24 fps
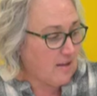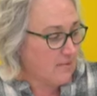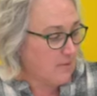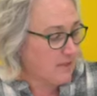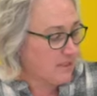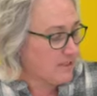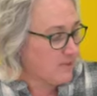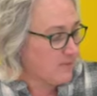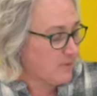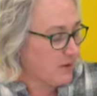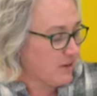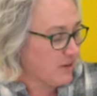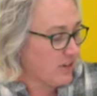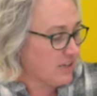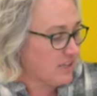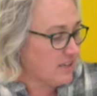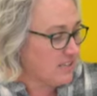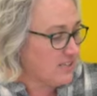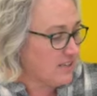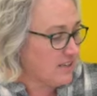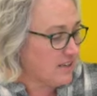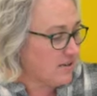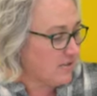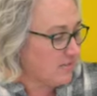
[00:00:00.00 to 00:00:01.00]

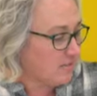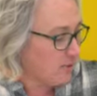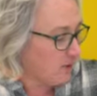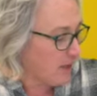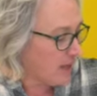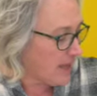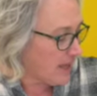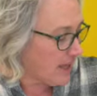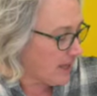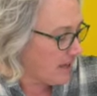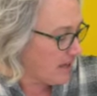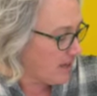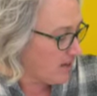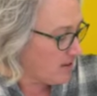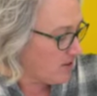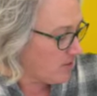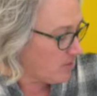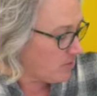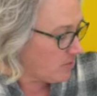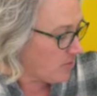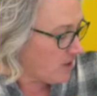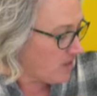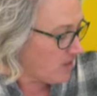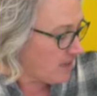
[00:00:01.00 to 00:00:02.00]
experience it and play
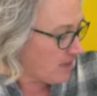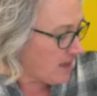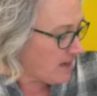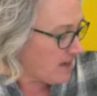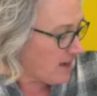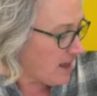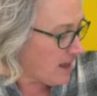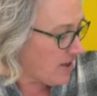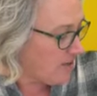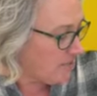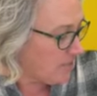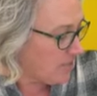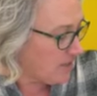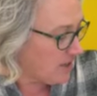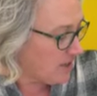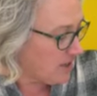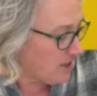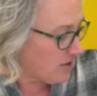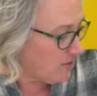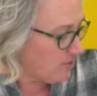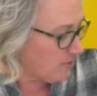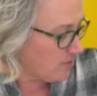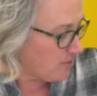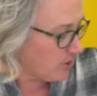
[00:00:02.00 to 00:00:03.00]
with it and have
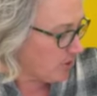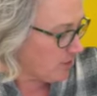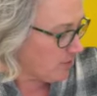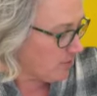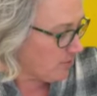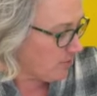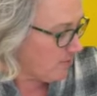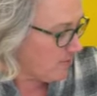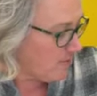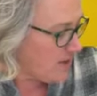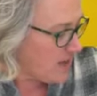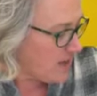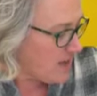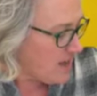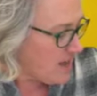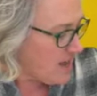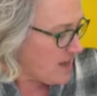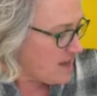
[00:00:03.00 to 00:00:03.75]
plenty of room.